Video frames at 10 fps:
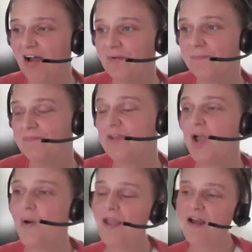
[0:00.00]
Oh,
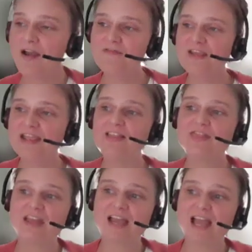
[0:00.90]
no, I think
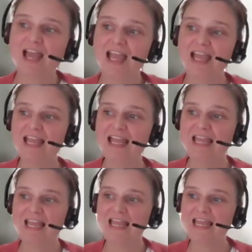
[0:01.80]
that
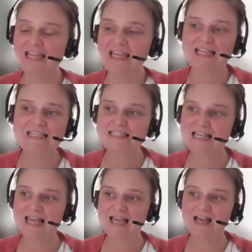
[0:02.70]
it is
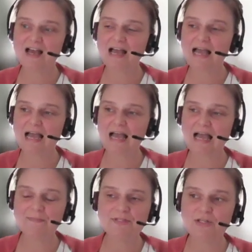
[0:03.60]

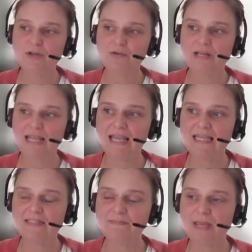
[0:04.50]
absolutely,
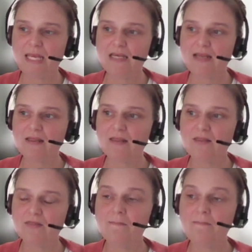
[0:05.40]
it's been
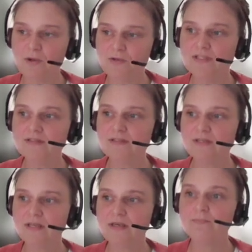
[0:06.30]
the most
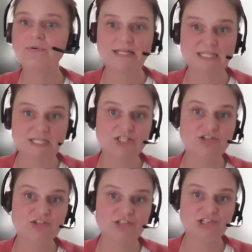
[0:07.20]
practice
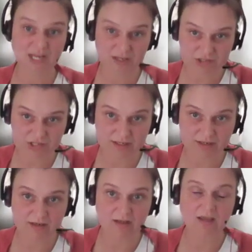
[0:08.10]
changing